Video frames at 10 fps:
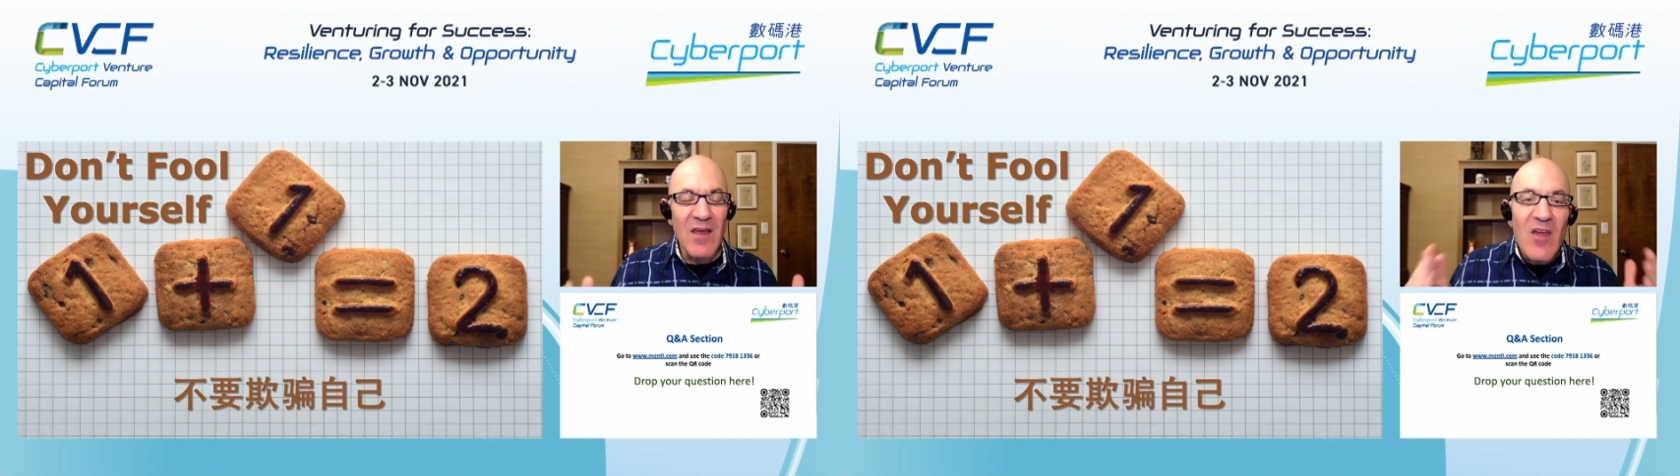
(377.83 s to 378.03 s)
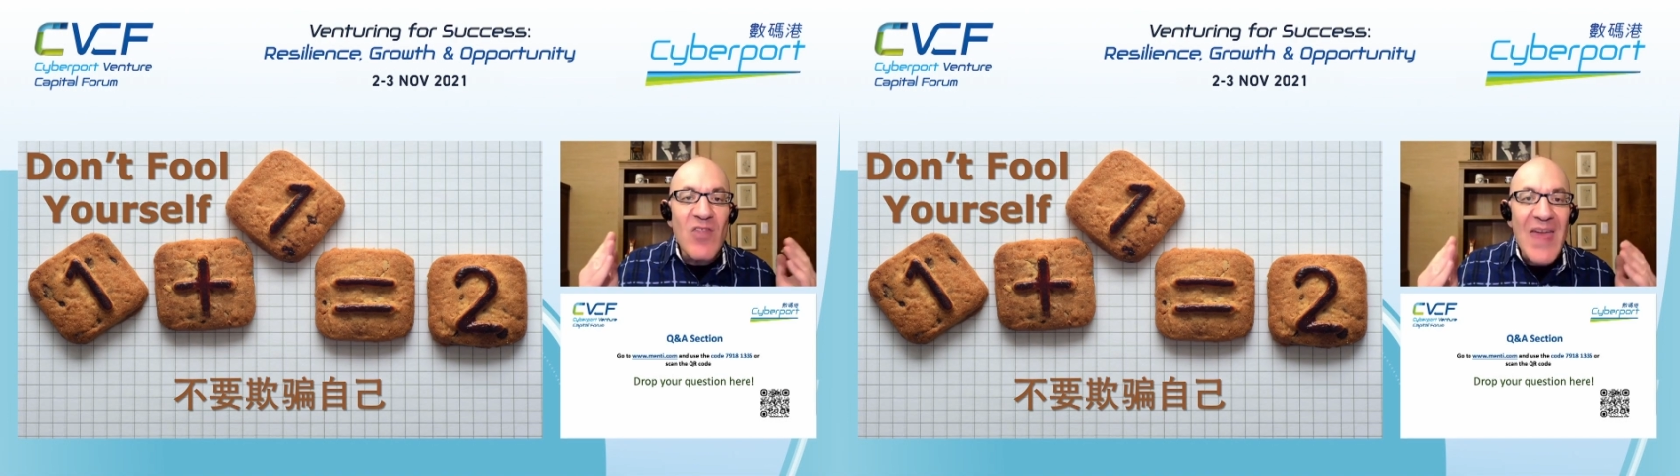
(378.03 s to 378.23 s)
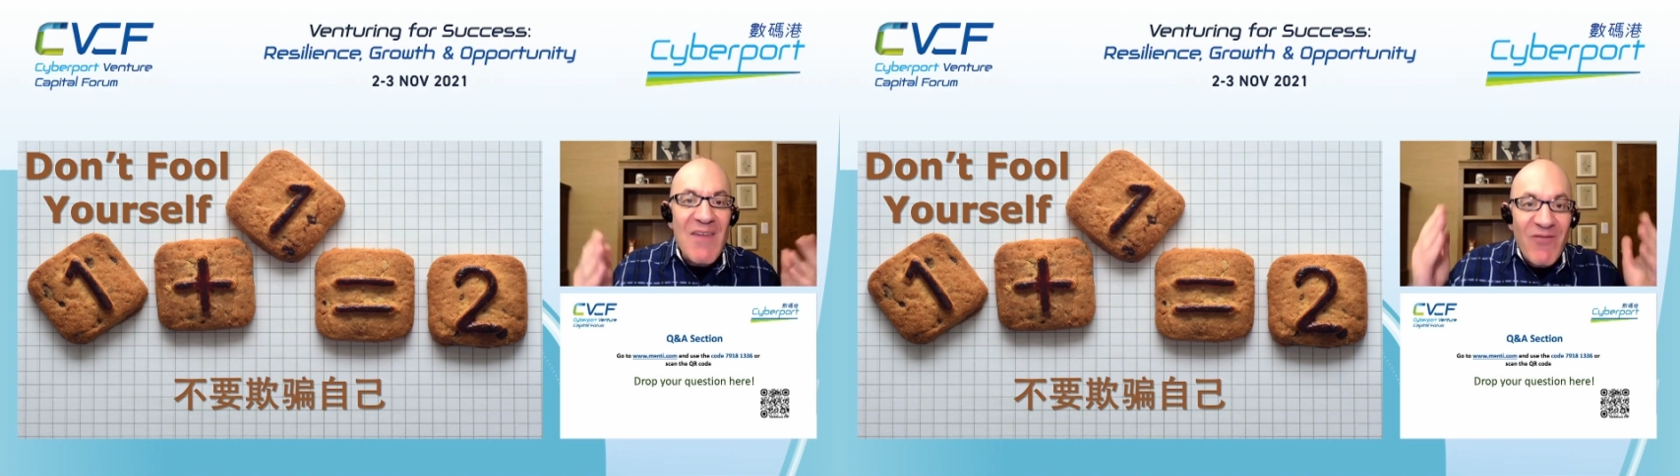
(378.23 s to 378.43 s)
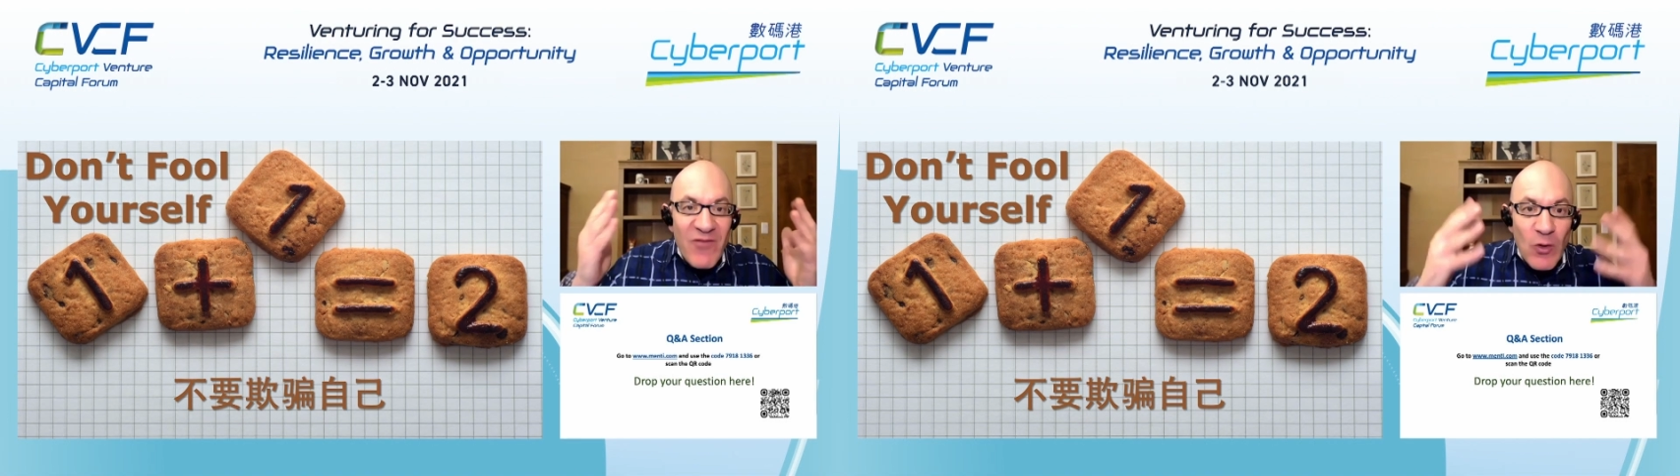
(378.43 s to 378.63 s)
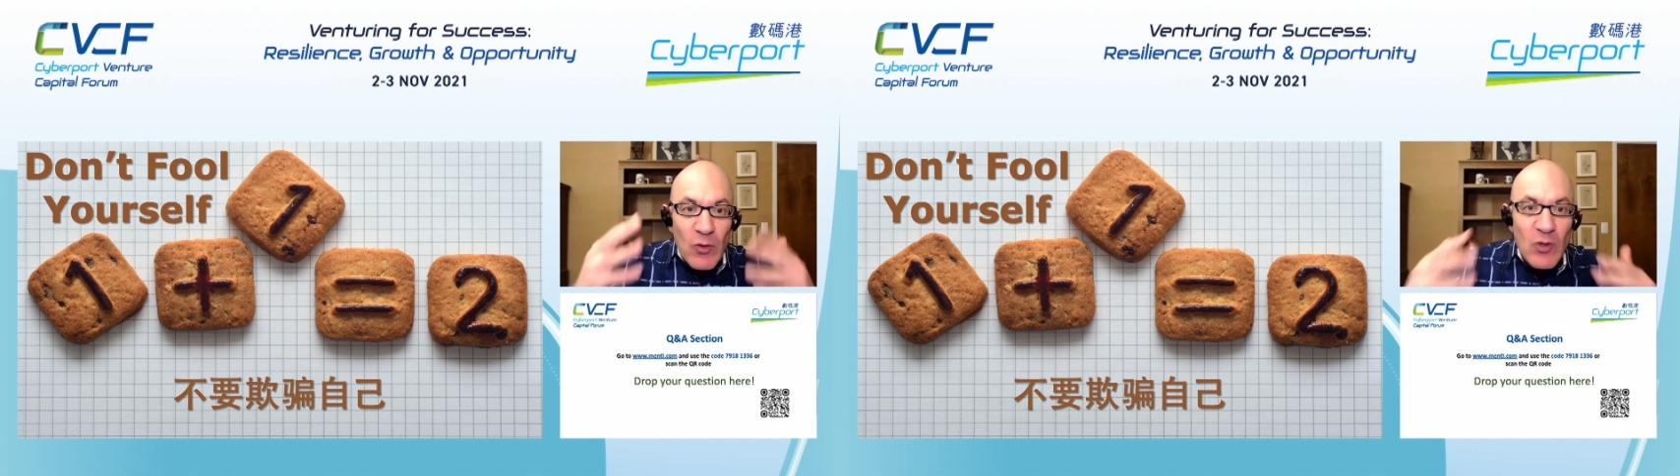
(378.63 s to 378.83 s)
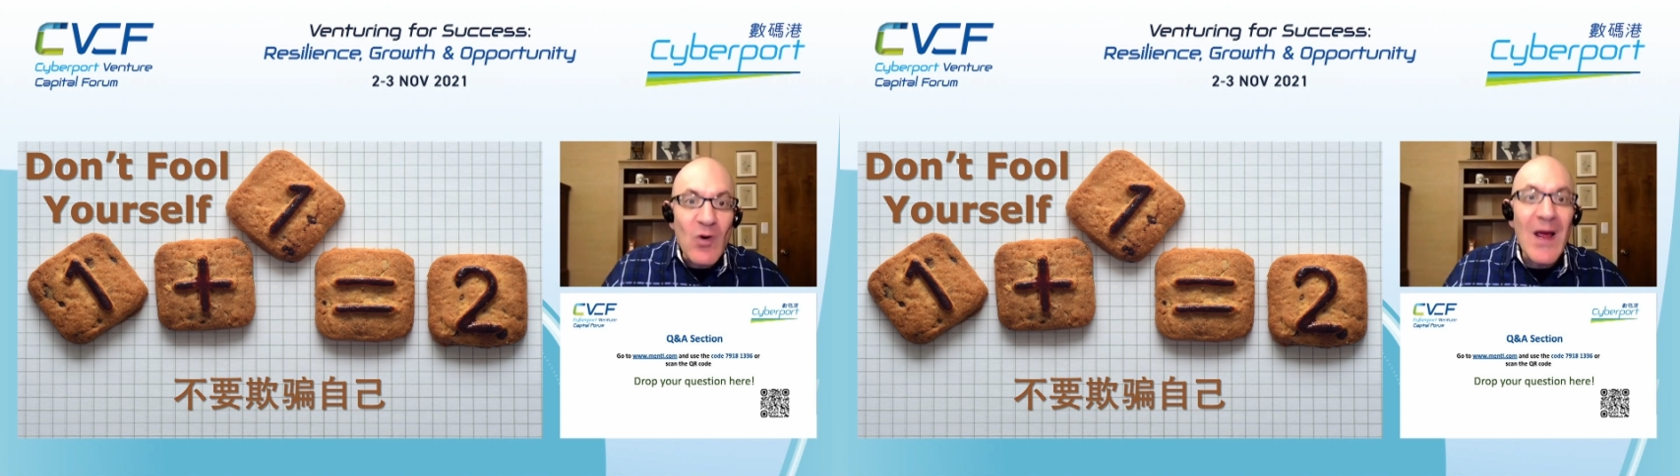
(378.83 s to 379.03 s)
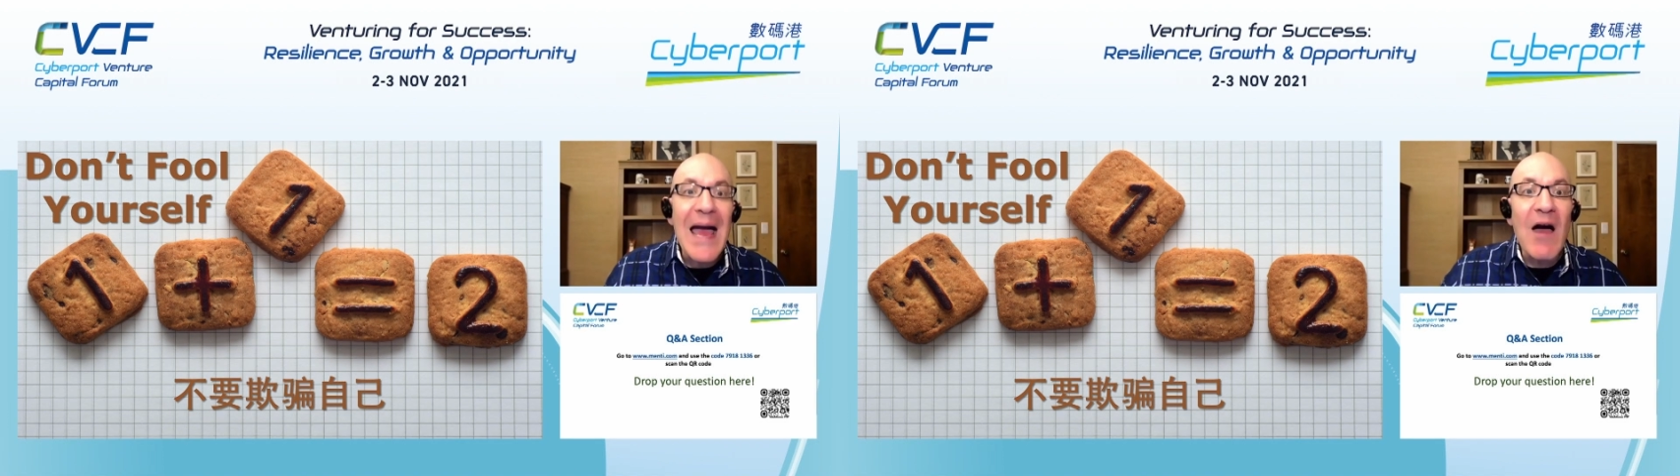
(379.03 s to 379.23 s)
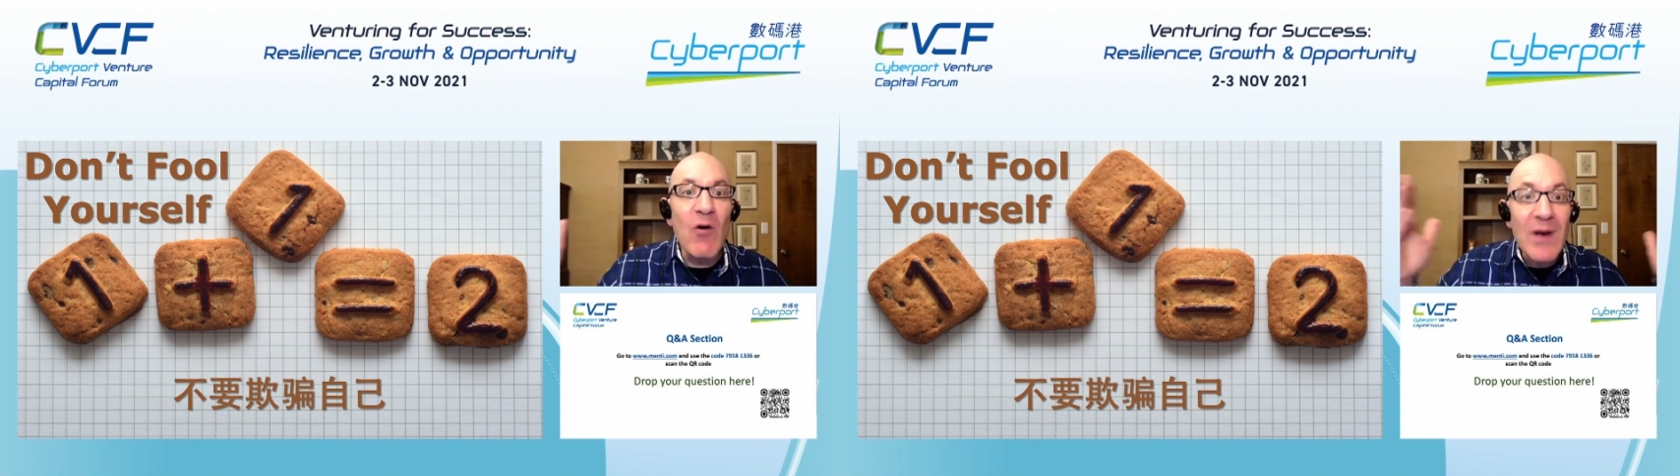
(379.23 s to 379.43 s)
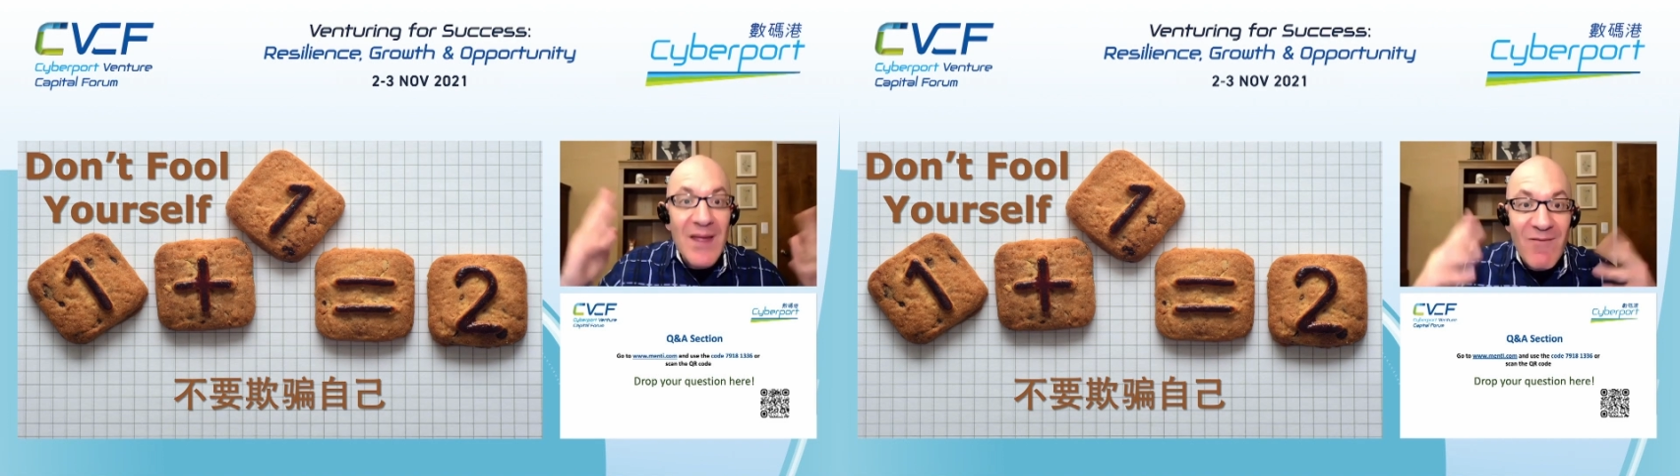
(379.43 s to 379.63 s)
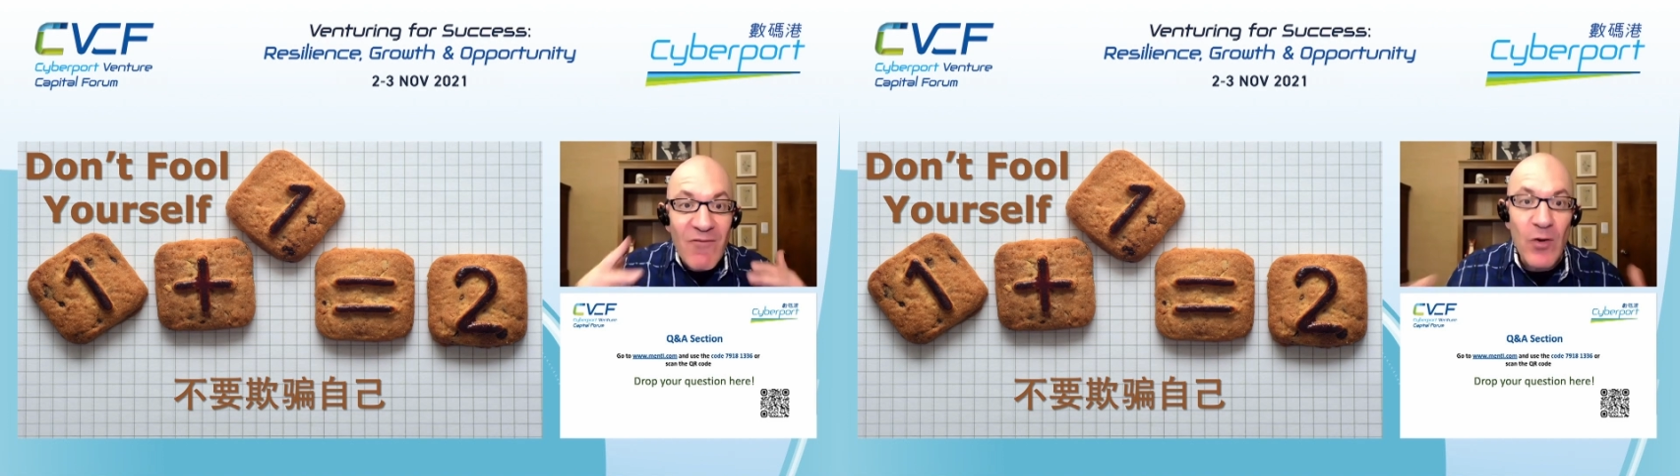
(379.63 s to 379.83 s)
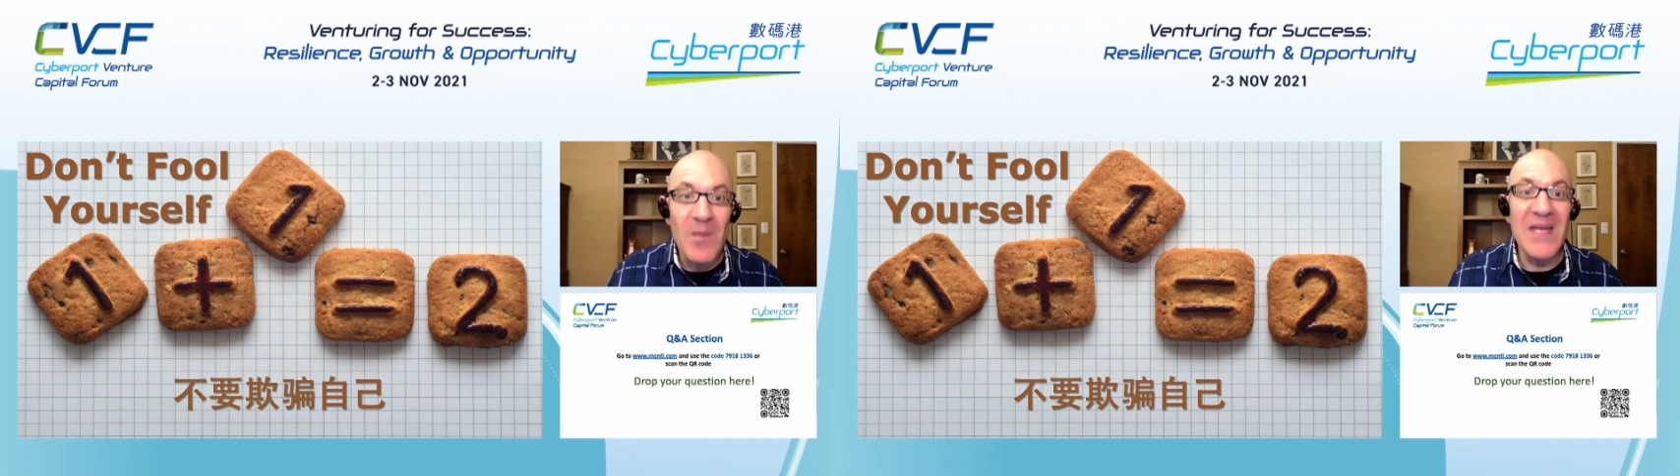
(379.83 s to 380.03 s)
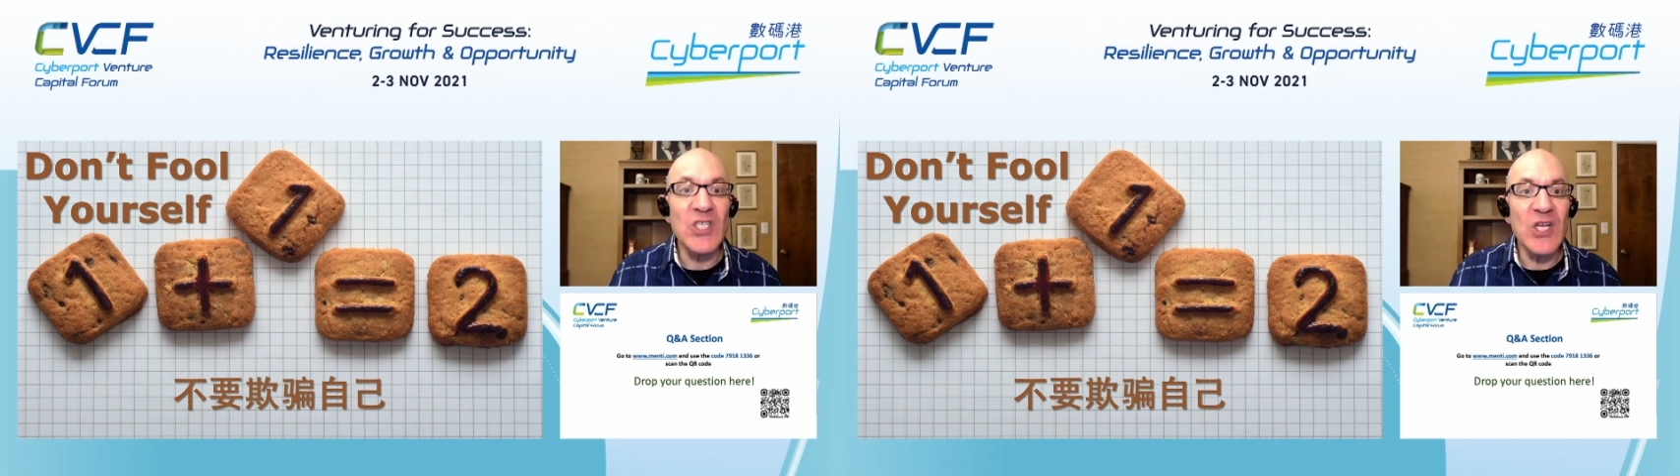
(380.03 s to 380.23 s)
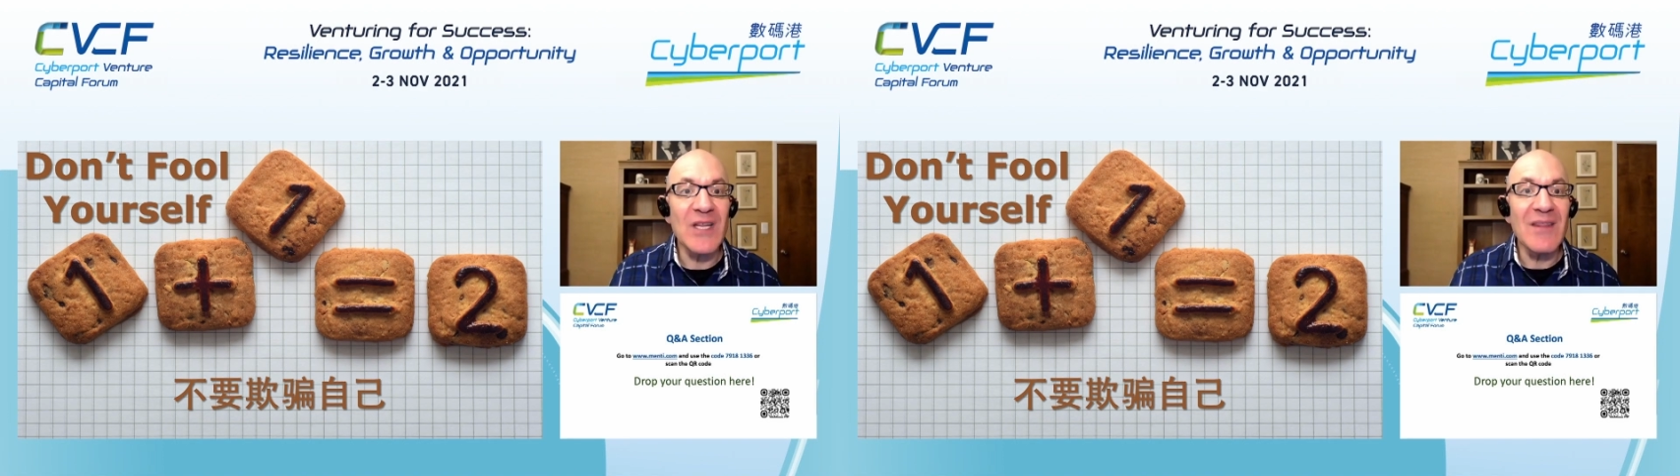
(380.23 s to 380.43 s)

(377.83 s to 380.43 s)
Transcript: They filter out information